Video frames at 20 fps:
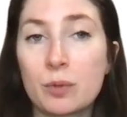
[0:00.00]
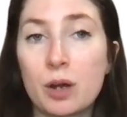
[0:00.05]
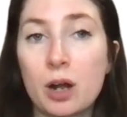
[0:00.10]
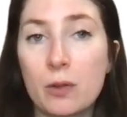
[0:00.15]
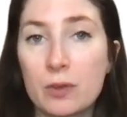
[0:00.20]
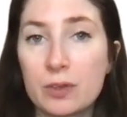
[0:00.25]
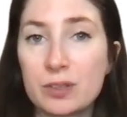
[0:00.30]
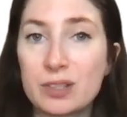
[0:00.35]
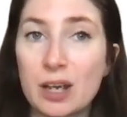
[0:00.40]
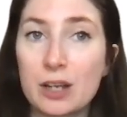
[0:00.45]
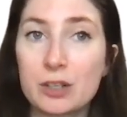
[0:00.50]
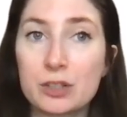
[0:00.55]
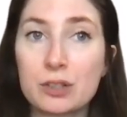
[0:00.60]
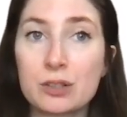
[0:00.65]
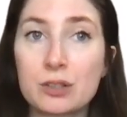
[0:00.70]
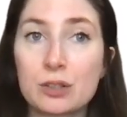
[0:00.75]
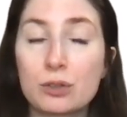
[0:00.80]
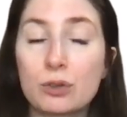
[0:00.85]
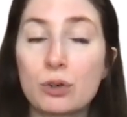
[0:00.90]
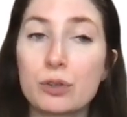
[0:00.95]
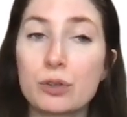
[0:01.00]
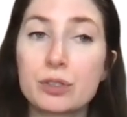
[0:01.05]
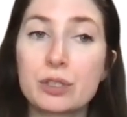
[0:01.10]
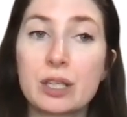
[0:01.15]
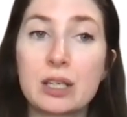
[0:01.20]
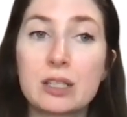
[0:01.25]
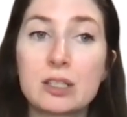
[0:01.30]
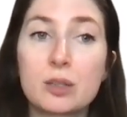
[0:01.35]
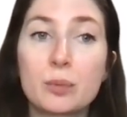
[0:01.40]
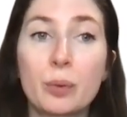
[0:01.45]
other sessions across the
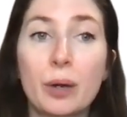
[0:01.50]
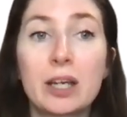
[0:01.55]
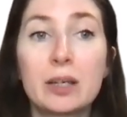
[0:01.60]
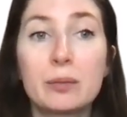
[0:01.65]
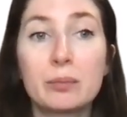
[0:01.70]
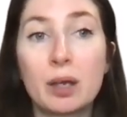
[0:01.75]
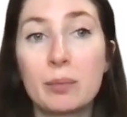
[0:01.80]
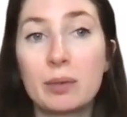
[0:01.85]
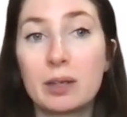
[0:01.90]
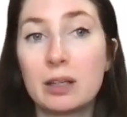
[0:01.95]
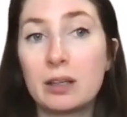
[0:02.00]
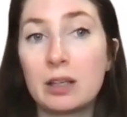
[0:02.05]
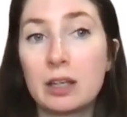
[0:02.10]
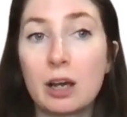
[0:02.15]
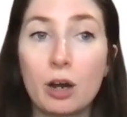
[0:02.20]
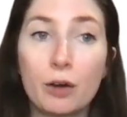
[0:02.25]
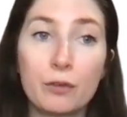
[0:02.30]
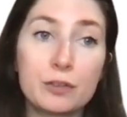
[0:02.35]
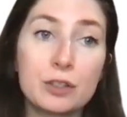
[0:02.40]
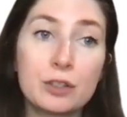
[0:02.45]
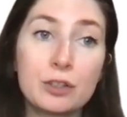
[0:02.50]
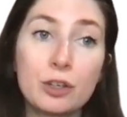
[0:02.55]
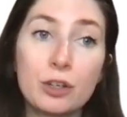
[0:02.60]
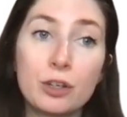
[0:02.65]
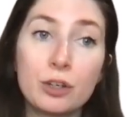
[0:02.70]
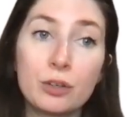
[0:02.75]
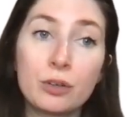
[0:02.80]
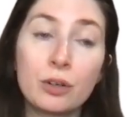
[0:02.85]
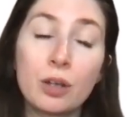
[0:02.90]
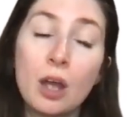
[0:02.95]
Easter break, maybe in the
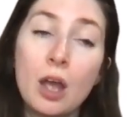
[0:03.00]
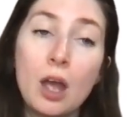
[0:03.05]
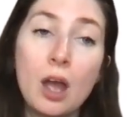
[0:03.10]
afternoon.